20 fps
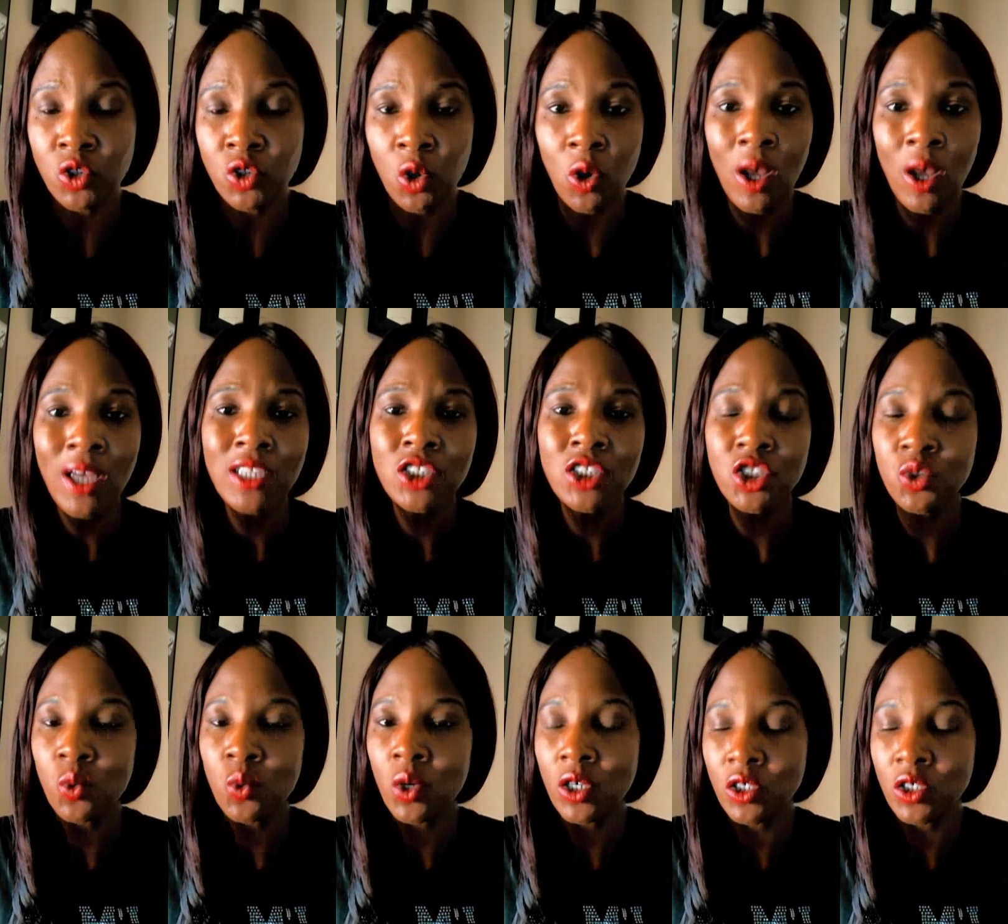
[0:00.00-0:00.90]
So
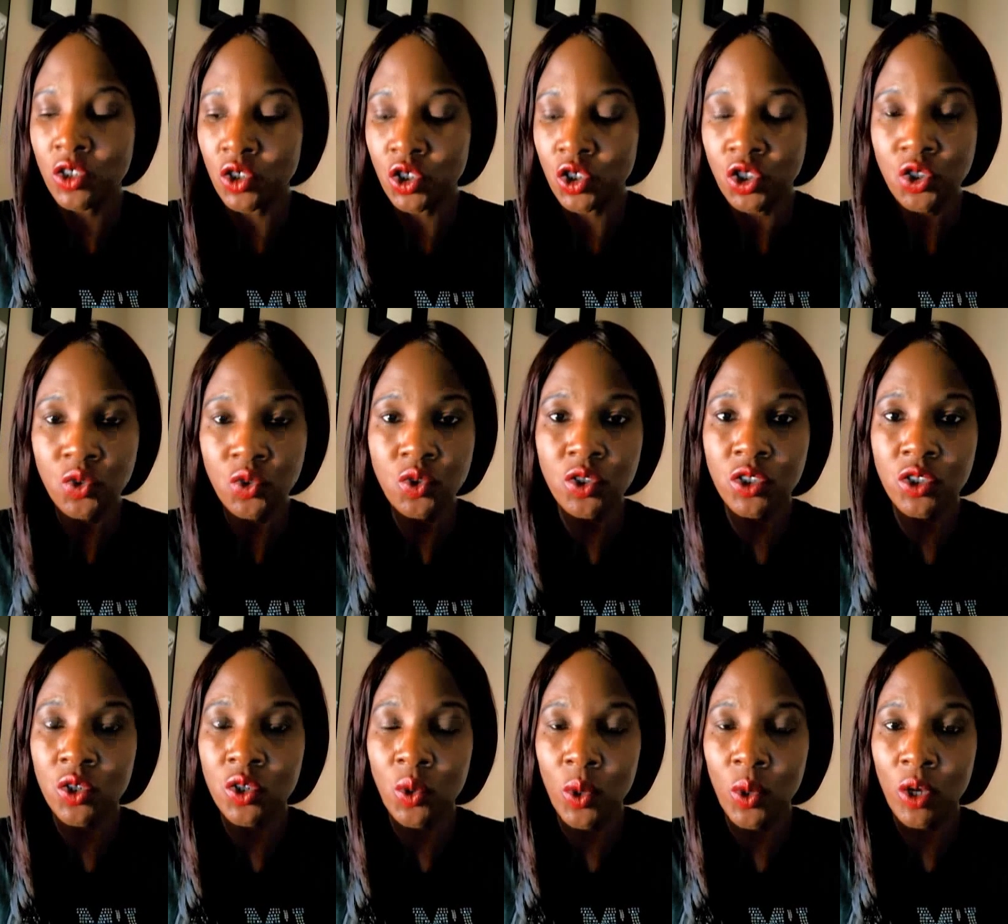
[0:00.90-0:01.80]
just wanted to shoot
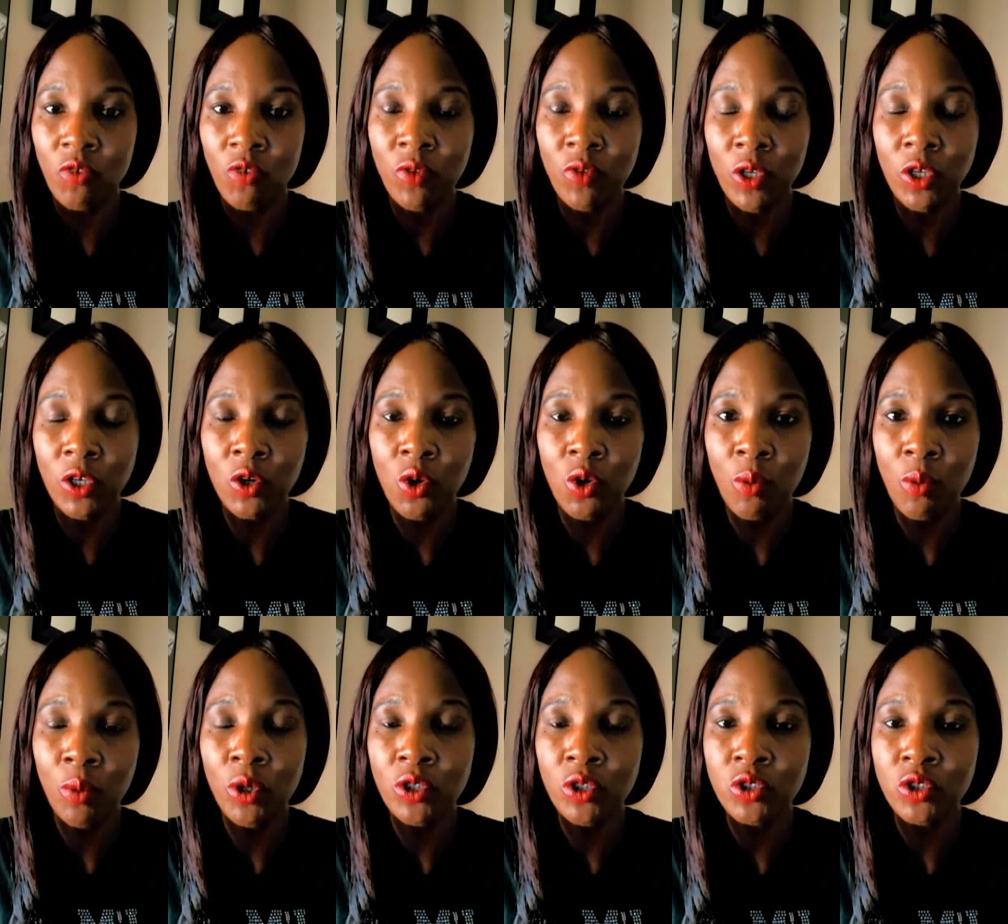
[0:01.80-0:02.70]
this quick video
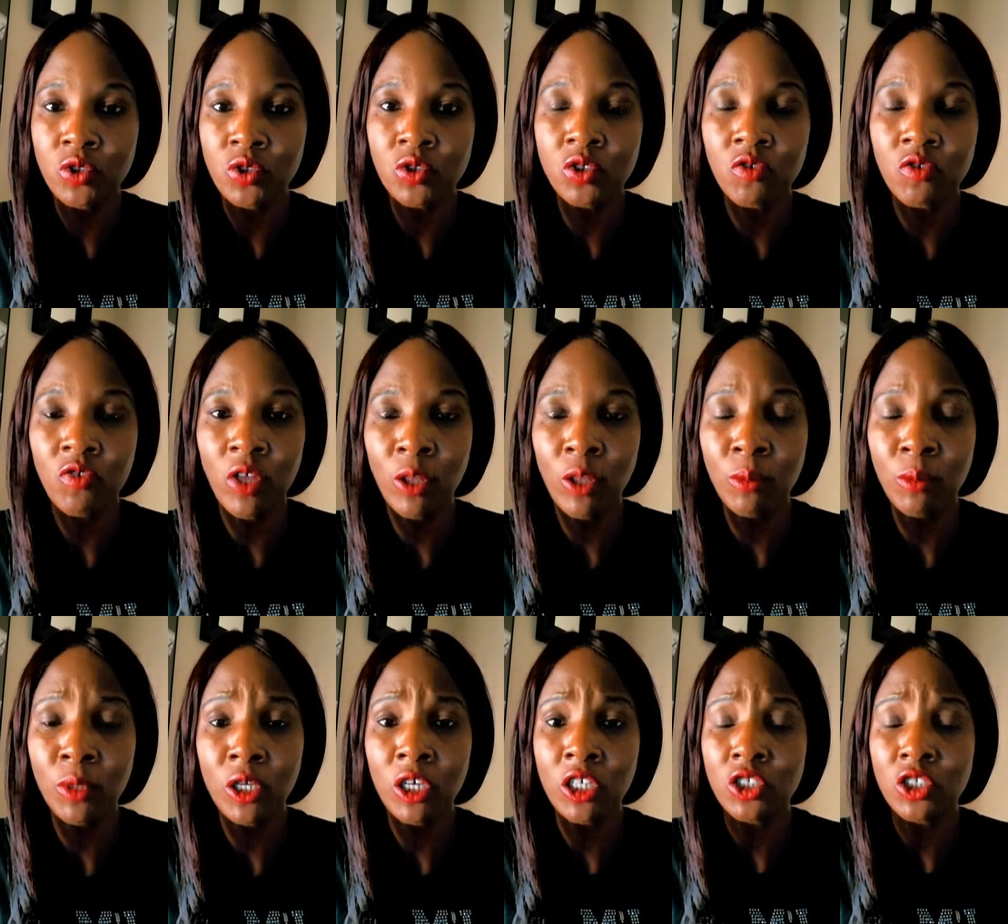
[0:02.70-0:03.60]
on personal
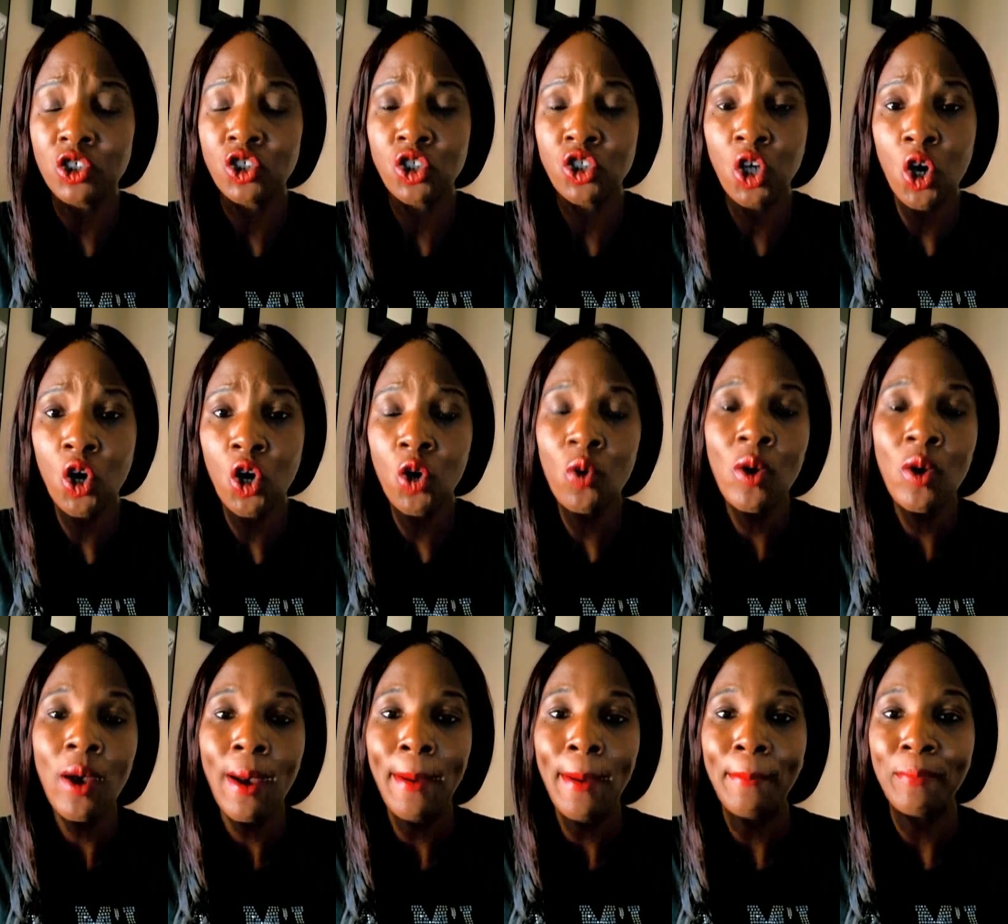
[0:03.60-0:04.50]
development, because
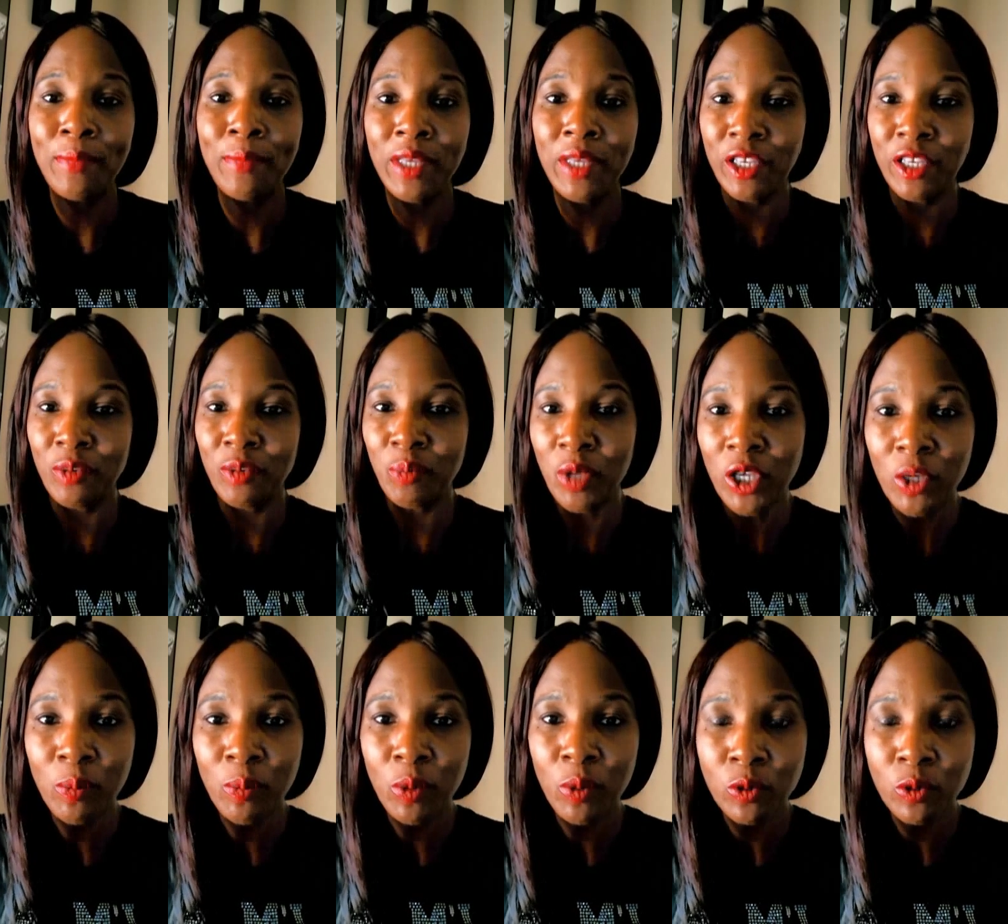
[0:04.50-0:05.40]
so many
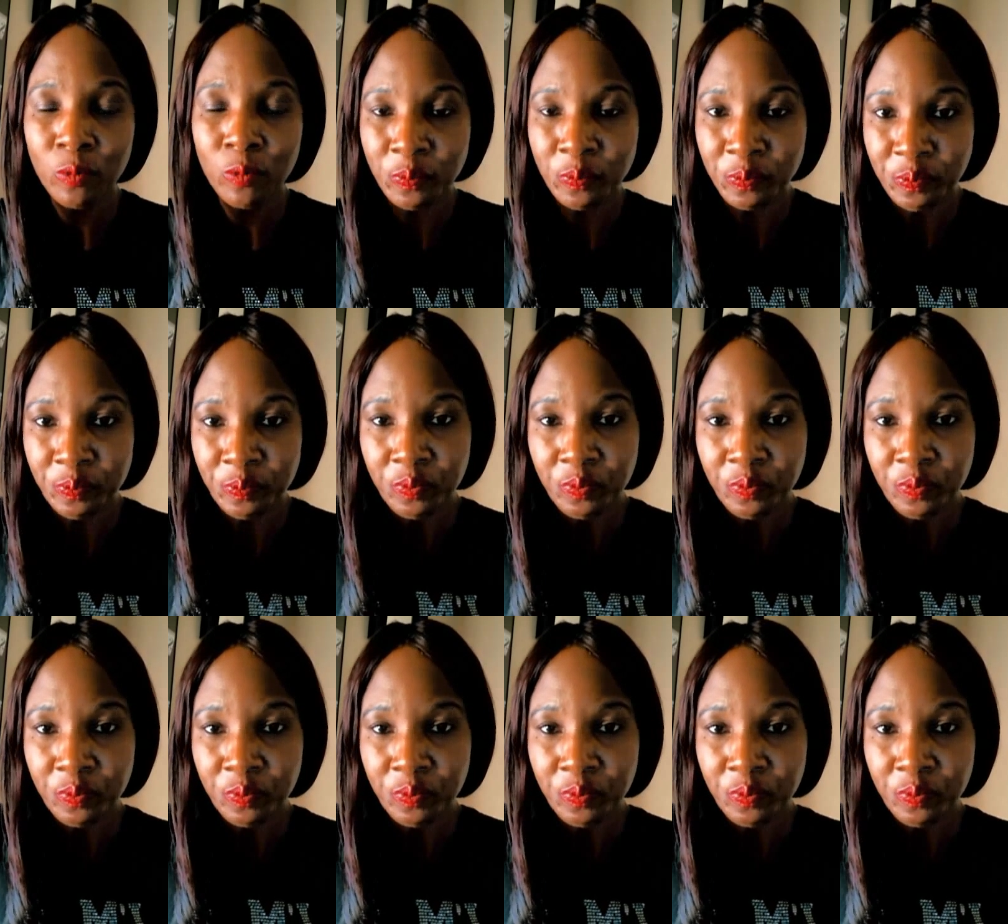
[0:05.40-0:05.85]
people